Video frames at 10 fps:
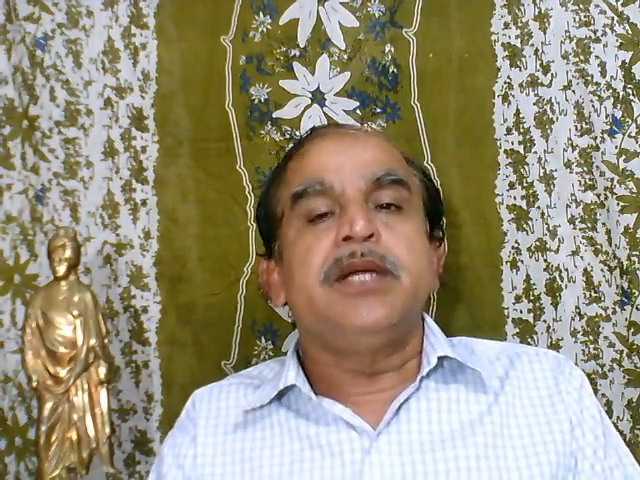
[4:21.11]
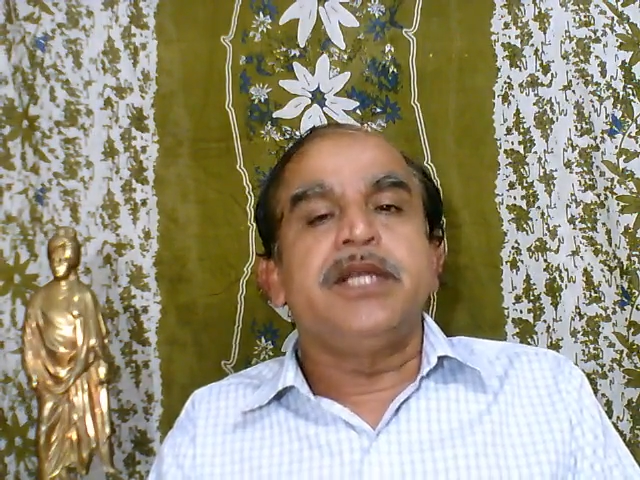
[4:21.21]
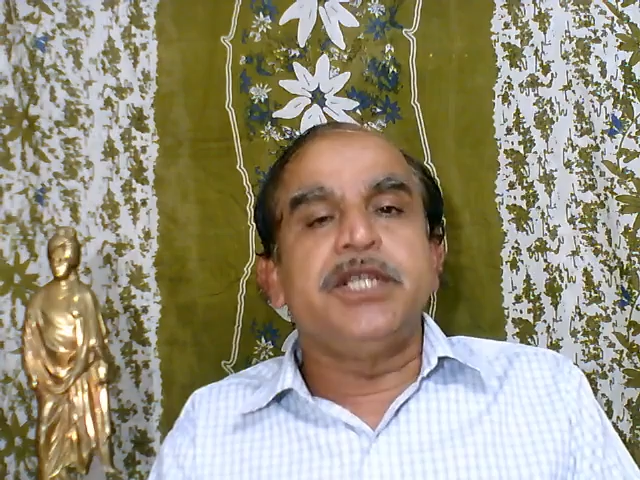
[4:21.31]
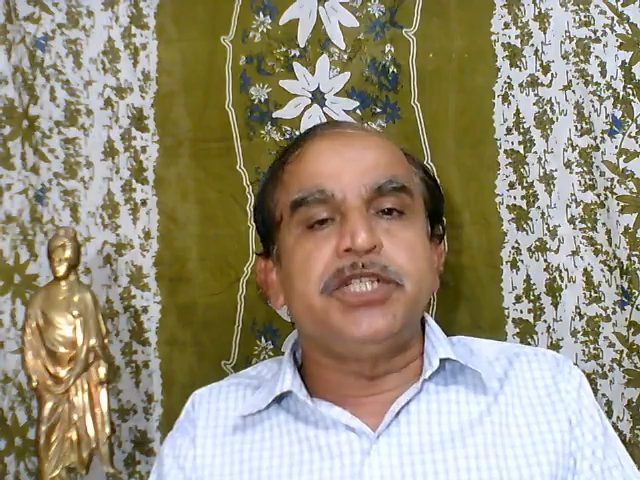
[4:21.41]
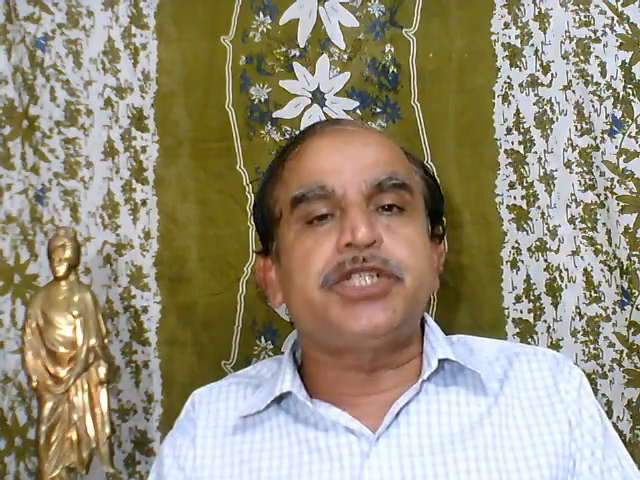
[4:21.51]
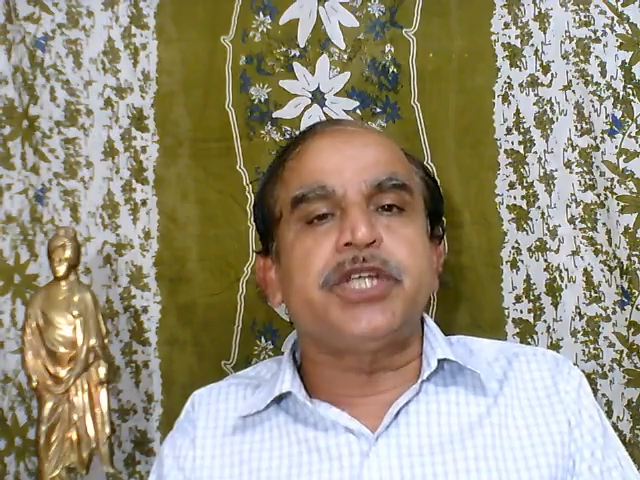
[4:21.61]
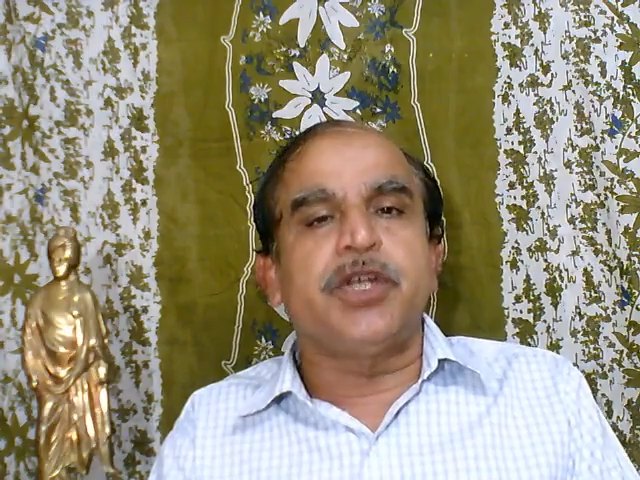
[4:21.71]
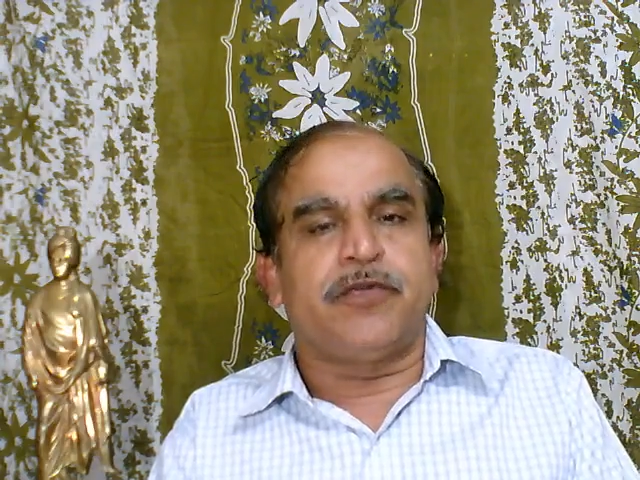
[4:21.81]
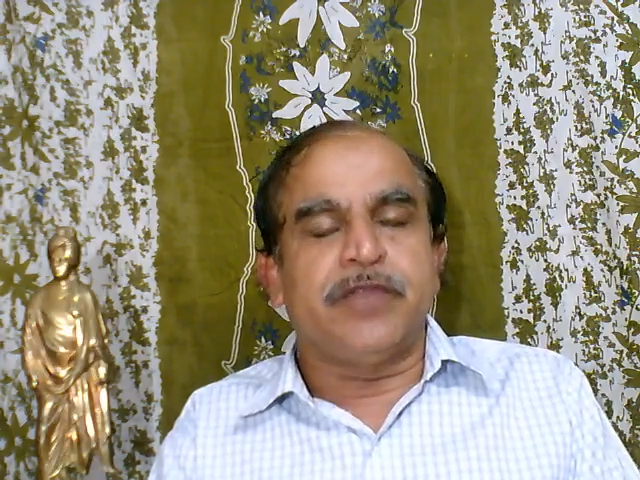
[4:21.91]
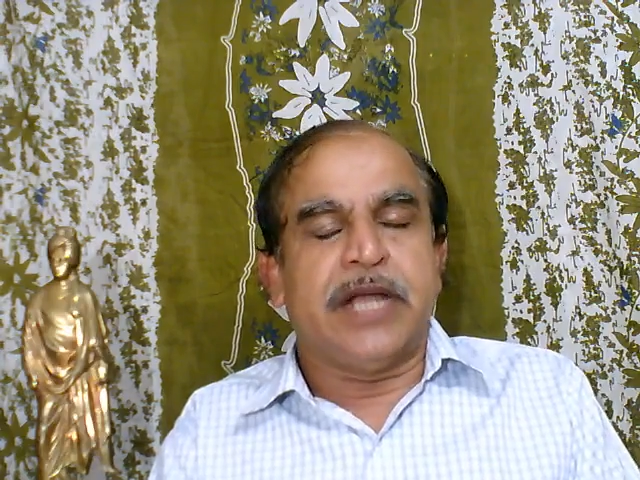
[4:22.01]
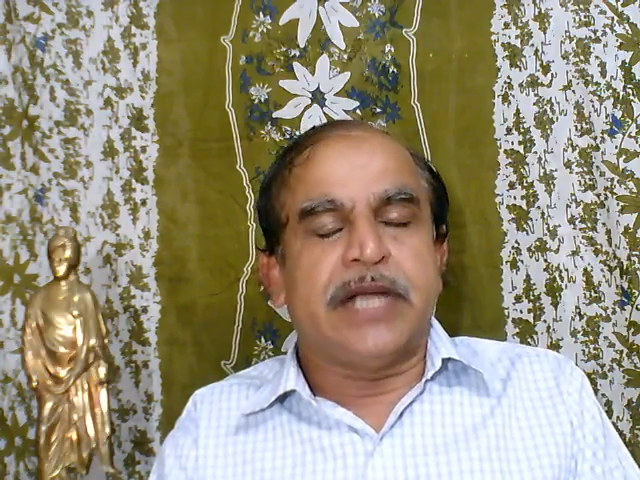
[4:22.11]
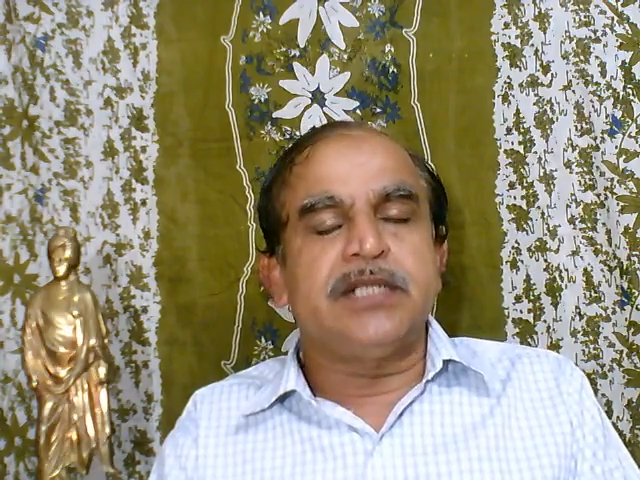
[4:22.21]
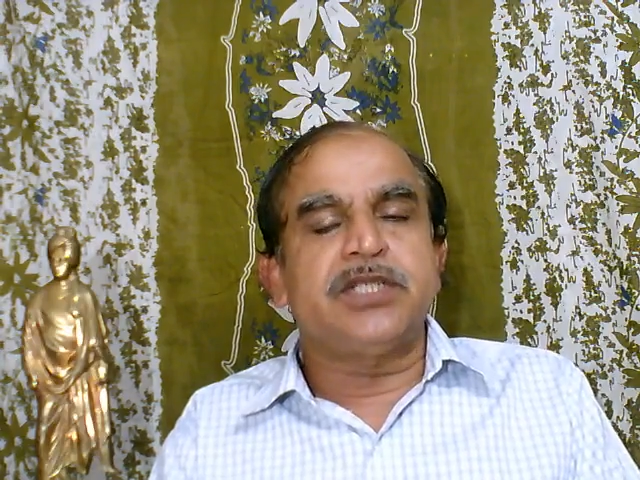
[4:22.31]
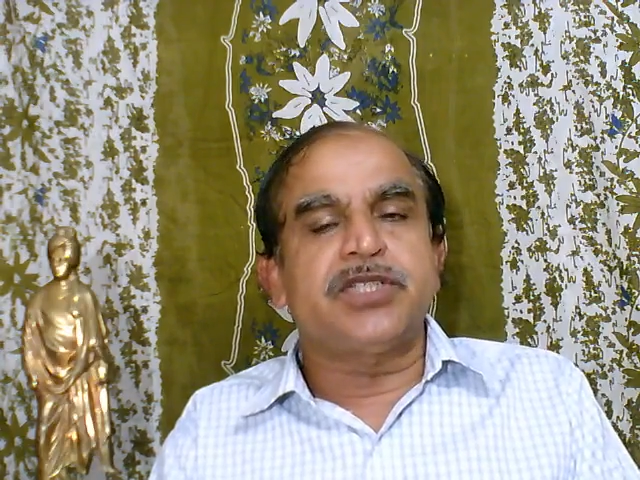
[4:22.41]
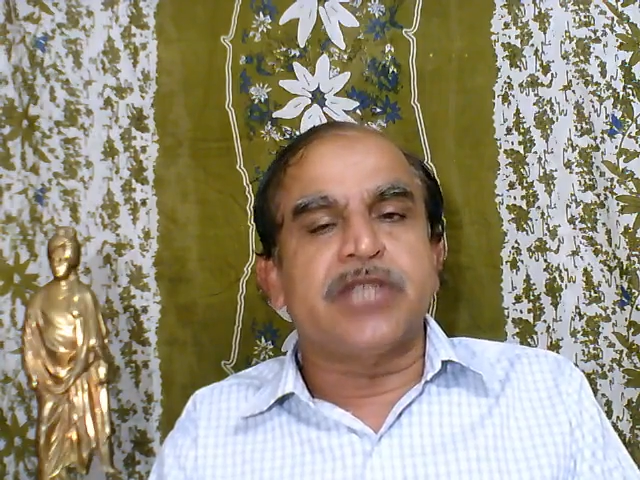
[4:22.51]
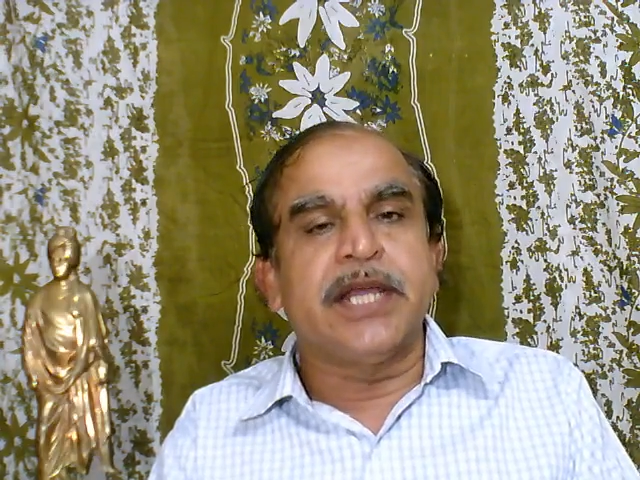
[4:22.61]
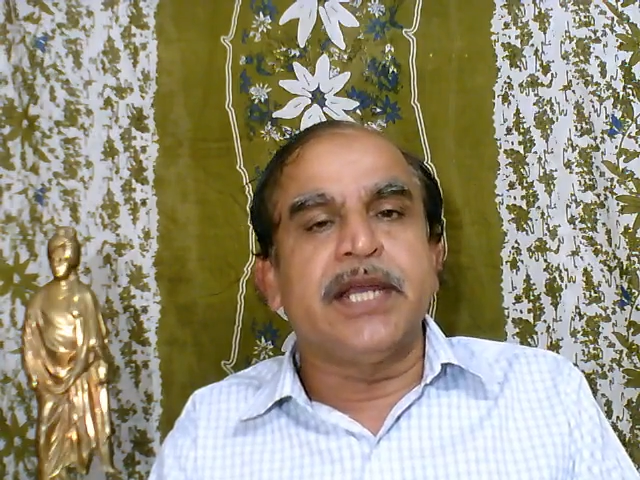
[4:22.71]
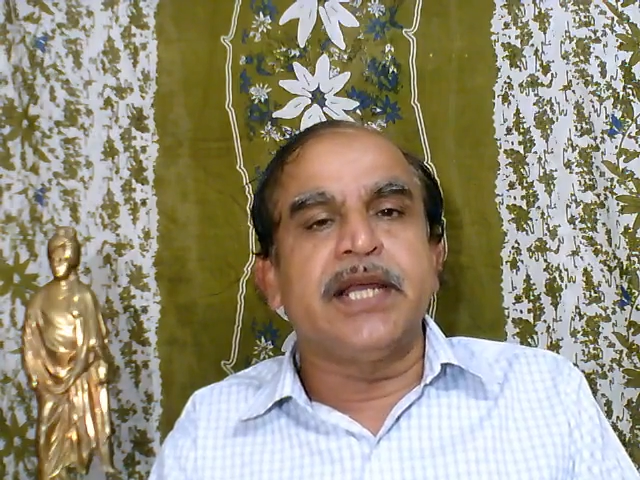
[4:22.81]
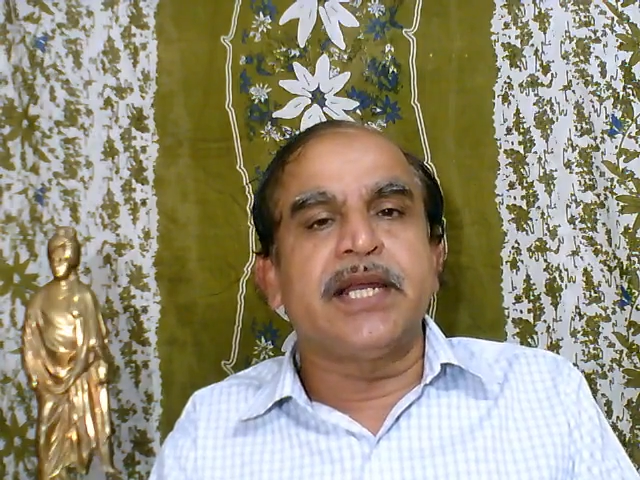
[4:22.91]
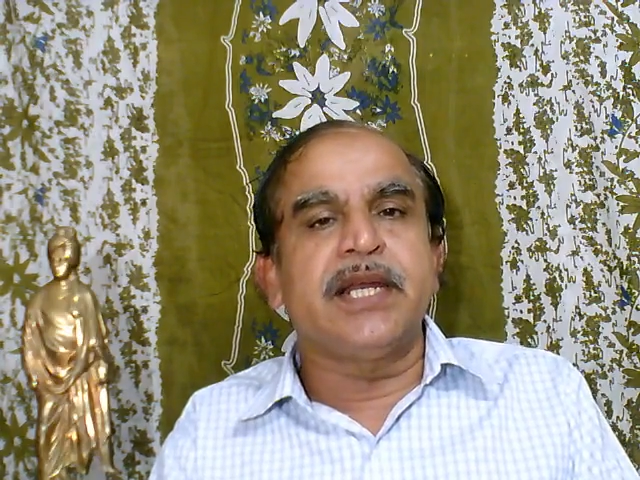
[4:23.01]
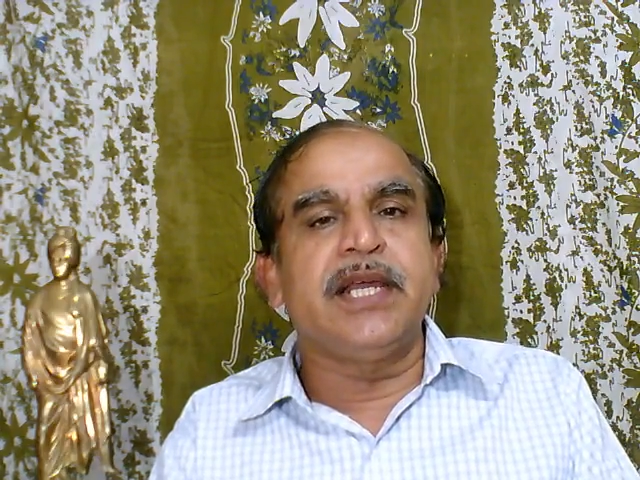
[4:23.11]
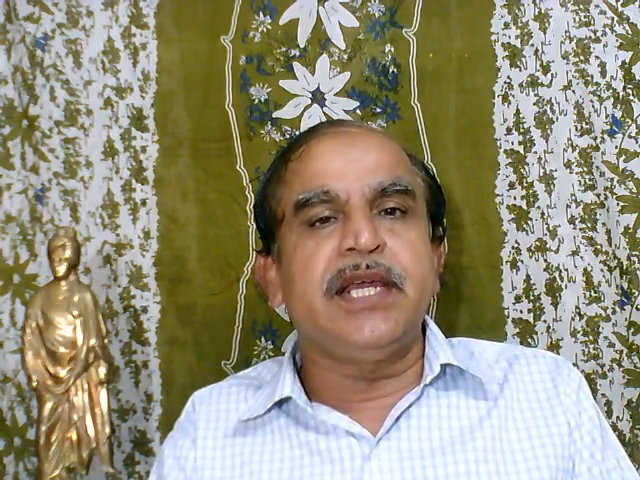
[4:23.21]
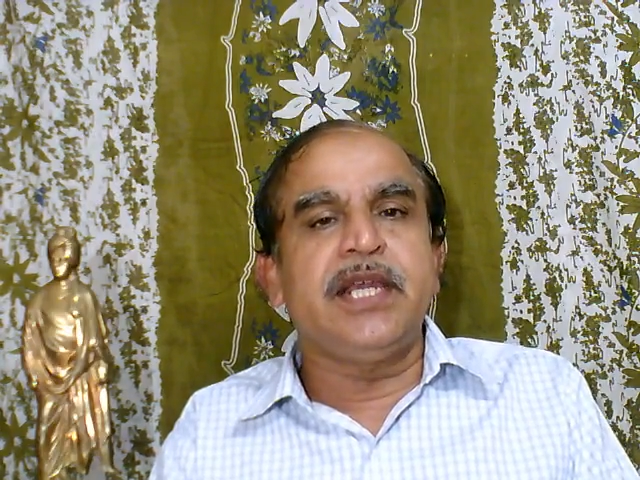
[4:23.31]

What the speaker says: Instead of that, silently,